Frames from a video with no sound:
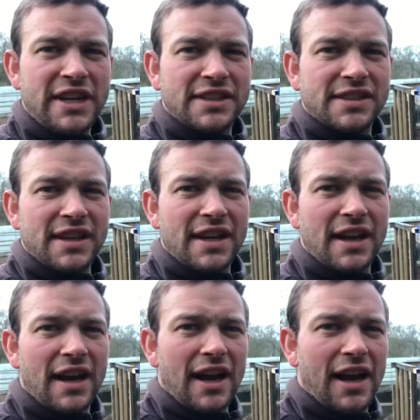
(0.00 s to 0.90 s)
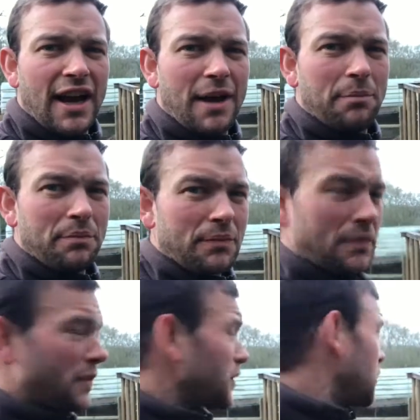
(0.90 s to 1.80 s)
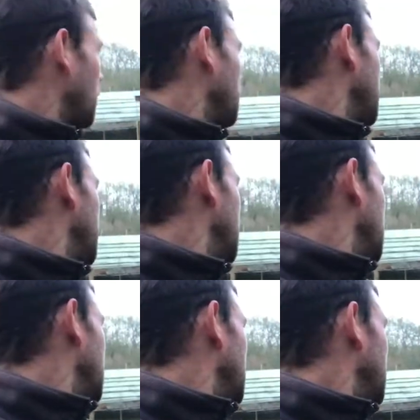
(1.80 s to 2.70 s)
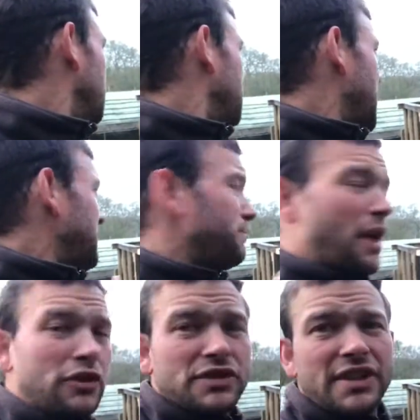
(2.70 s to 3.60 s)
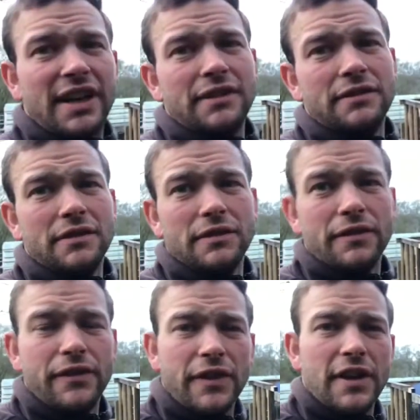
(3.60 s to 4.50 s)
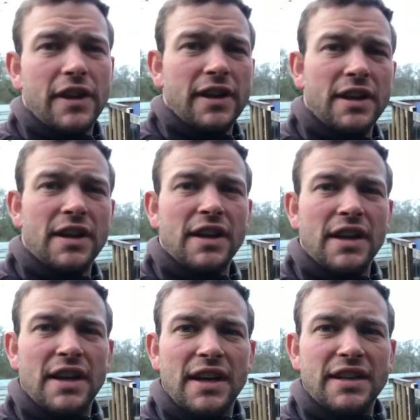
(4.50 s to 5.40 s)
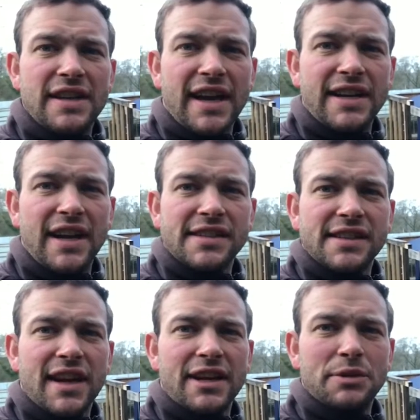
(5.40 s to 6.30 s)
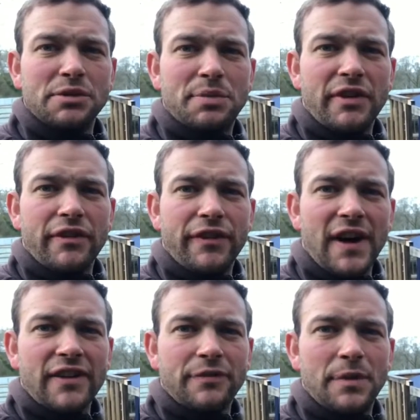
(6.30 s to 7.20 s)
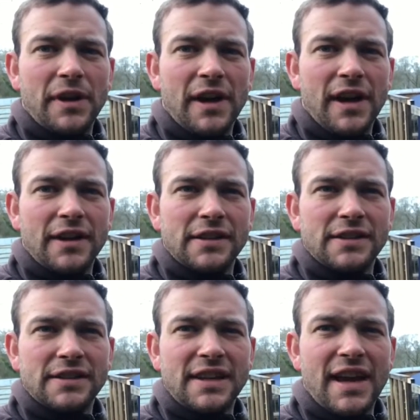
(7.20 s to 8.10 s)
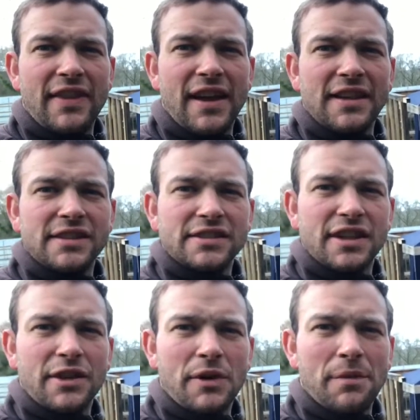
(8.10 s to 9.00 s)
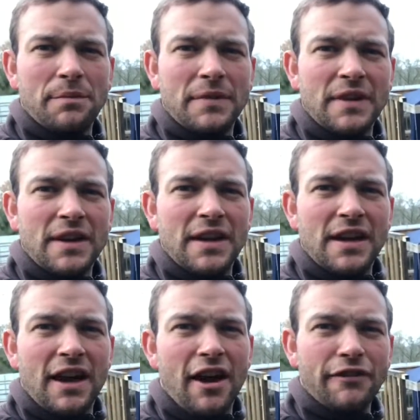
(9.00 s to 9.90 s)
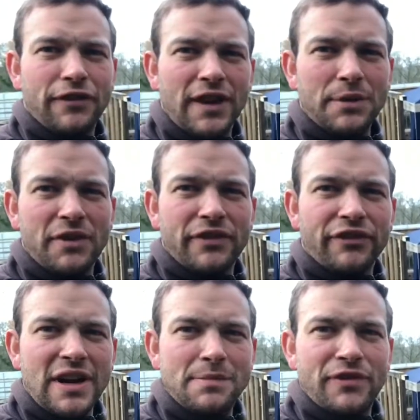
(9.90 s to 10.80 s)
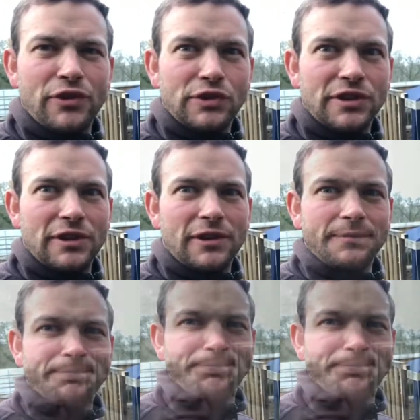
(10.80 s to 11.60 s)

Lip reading: weeks. Got all the main posts in for the decking yesterday. It was a bit of a faff, but getting there. So hopefully we'll have a frame before too long.